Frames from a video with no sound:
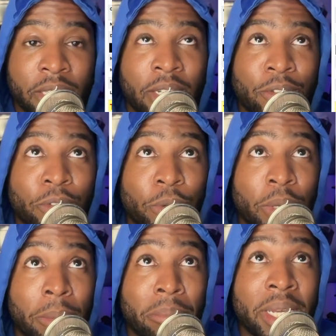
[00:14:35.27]
for a
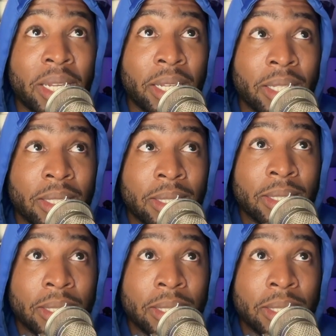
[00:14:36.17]
minute.